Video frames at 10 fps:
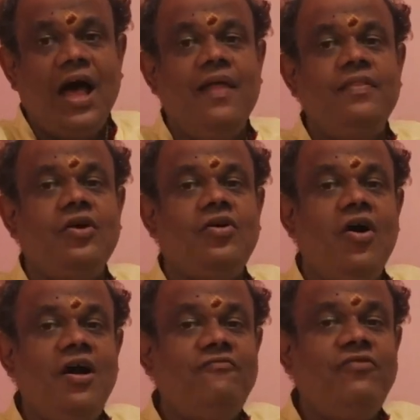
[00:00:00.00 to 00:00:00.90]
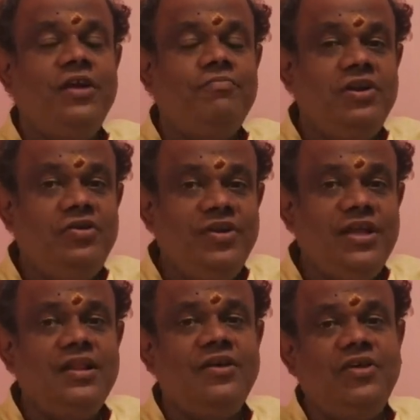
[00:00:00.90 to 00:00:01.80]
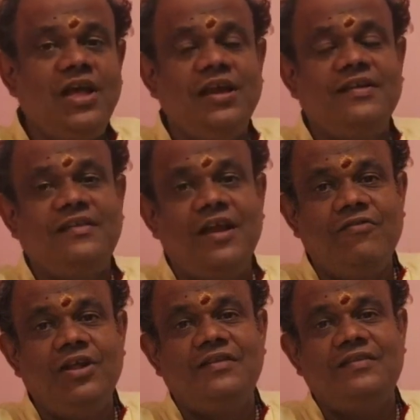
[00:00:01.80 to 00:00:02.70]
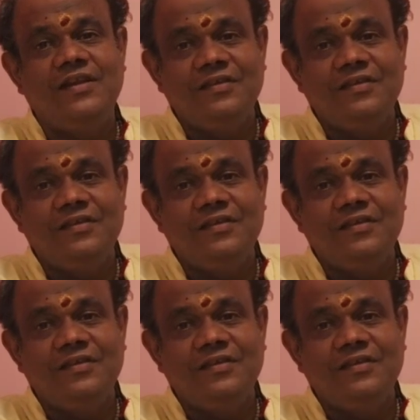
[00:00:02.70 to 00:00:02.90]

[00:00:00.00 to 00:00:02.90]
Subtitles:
and the conflict between the various levels